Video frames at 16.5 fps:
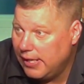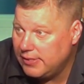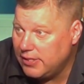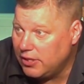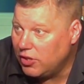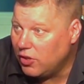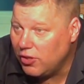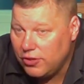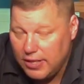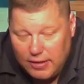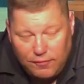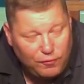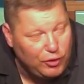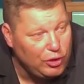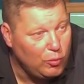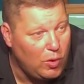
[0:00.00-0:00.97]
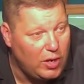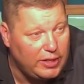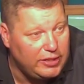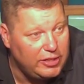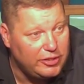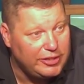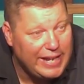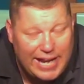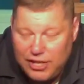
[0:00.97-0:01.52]
Is it a good thing for you
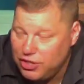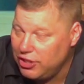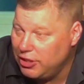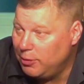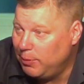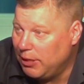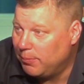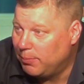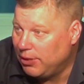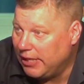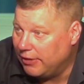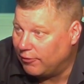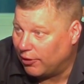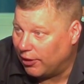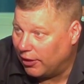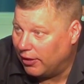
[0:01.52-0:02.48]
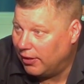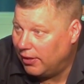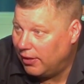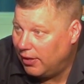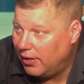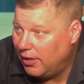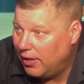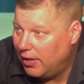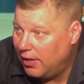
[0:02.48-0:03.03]
want your nation to be a believer?
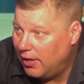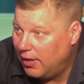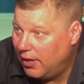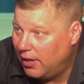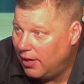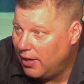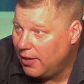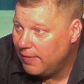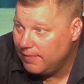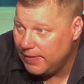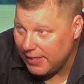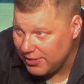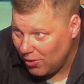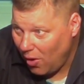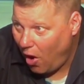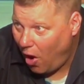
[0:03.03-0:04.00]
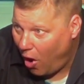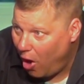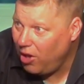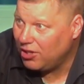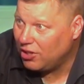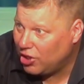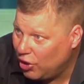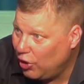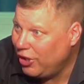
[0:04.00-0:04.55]
These are
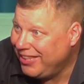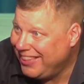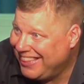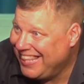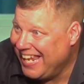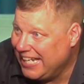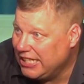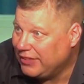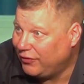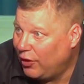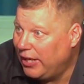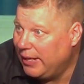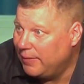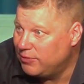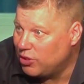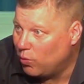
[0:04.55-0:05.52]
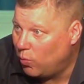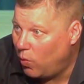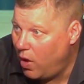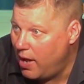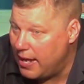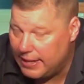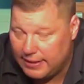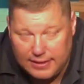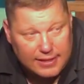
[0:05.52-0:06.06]
all good things for him to
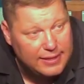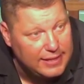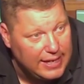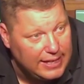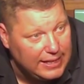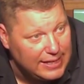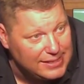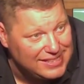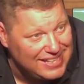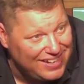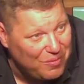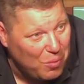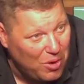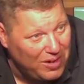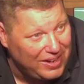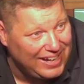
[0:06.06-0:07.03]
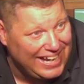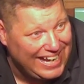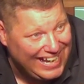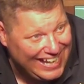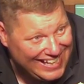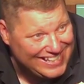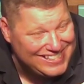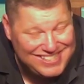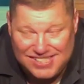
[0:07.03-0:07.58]
want. The thing is, they weren't
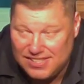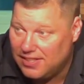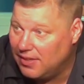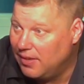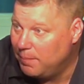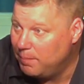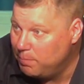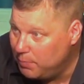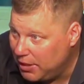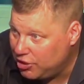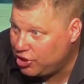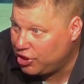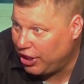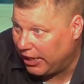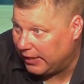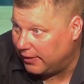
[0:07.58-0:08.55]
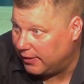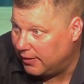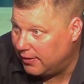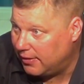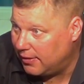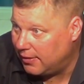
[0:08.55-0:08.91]
his mission.